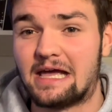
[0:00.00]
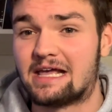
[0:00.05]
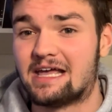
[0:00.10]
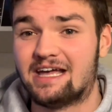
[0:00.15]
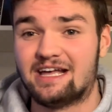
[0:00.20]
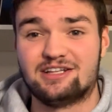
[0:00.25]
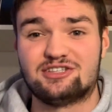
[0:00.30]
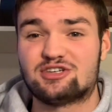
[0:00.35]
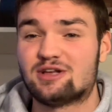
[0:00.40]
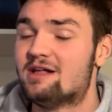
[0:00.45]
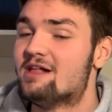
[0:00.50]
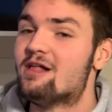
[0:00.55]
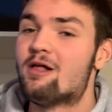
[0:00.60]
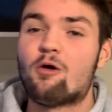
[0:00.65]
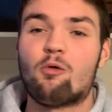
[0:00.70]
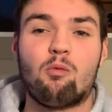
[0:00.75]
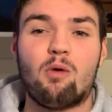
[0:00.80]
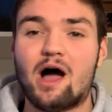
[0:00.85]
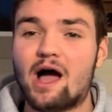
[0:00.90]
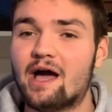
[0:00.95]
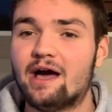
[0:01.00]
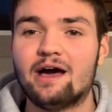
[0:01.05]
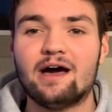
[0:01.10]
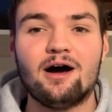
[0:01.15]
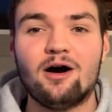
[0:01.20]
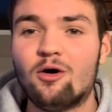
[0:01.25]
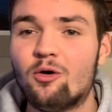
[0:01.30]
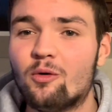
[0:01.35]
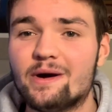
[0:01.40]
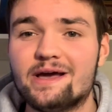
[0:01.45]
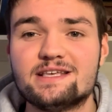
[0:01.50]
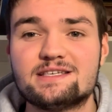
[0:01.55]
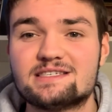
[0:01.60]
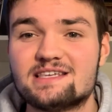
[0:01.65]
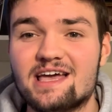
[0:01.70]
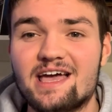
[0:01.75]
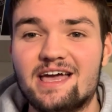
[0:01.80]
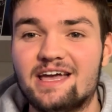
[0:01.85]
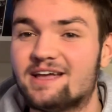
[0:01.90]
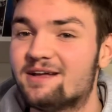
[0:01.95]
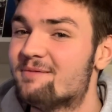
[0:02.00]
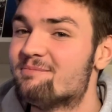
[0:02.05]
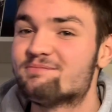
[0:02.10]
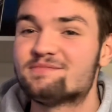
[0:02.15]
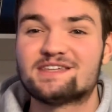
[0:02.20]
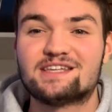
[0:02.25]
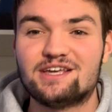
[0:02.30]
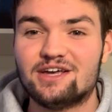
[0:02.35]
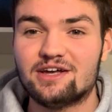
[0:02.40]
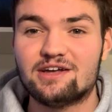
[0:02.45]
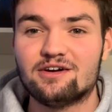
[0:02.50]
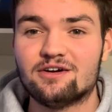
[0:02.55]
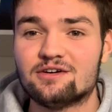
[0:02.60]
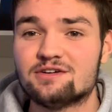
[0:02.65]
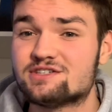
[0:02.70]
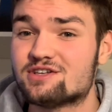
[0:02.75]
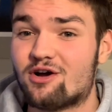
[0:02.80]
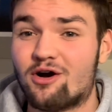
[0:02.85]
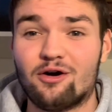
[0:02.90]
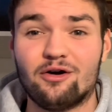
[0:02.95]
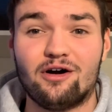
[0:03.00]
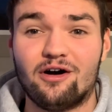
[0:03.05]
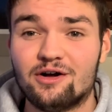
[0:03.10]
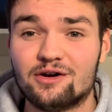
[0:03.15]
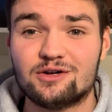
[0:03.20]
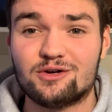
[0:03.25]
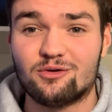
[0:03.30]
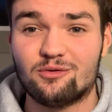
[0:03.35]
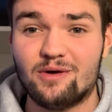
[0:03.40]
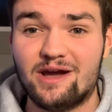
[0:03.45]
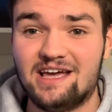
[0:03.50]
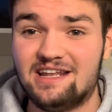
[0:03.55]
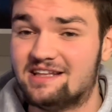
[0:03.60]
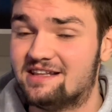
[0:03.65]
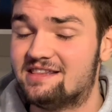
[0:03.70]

And why I always say, kickers are underrated.